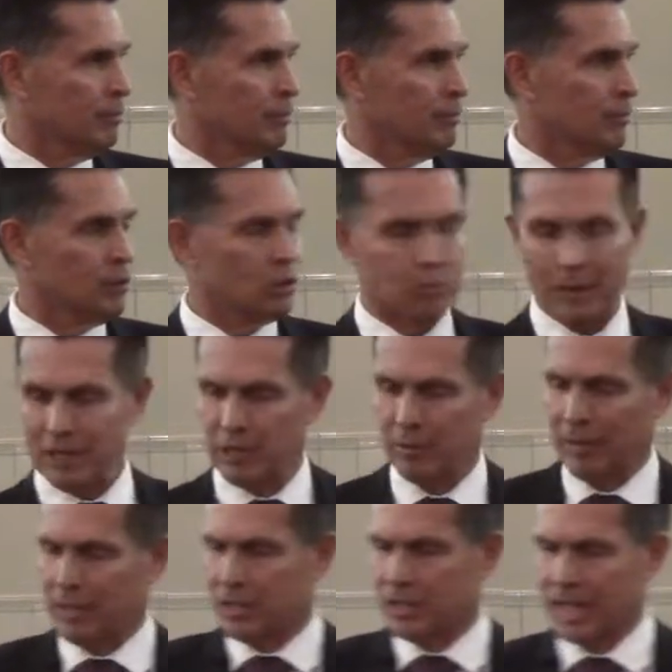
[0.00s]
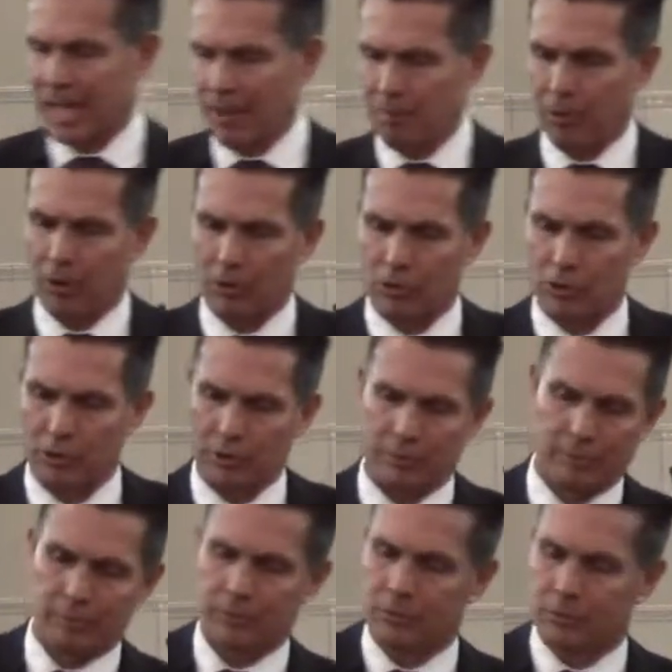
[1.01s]
especially when that same person
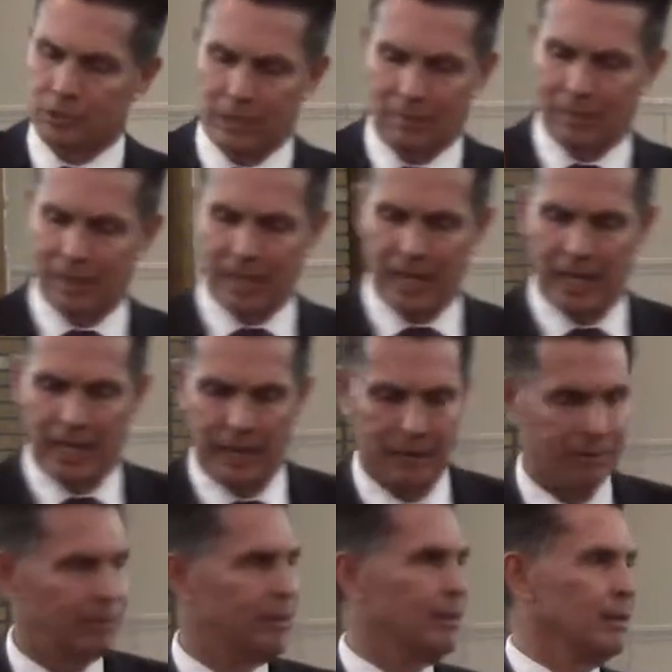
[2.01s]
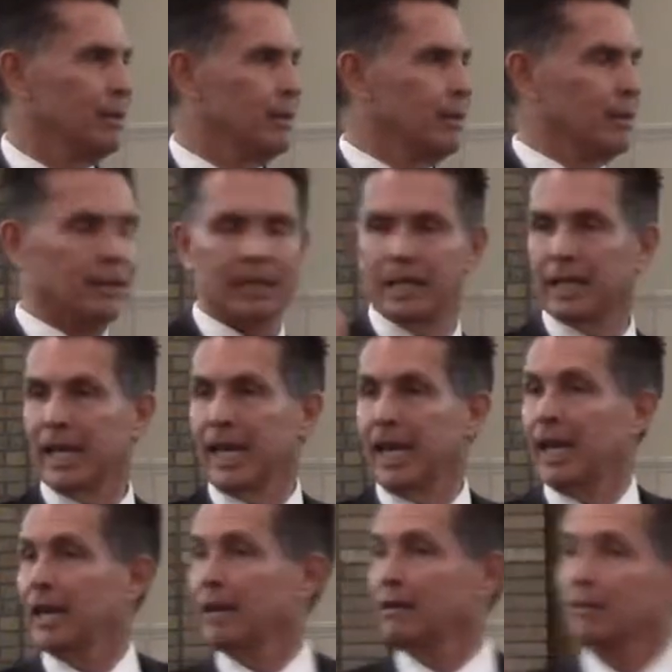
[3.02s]
is coming again and
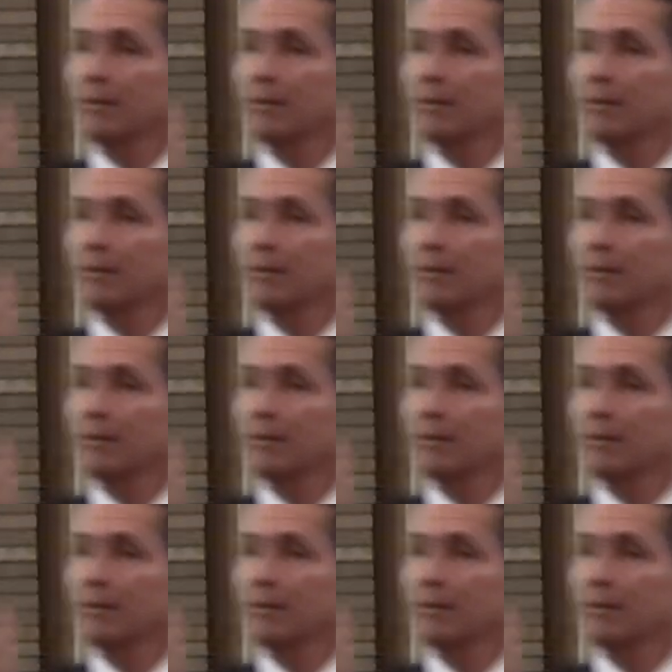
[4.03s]
again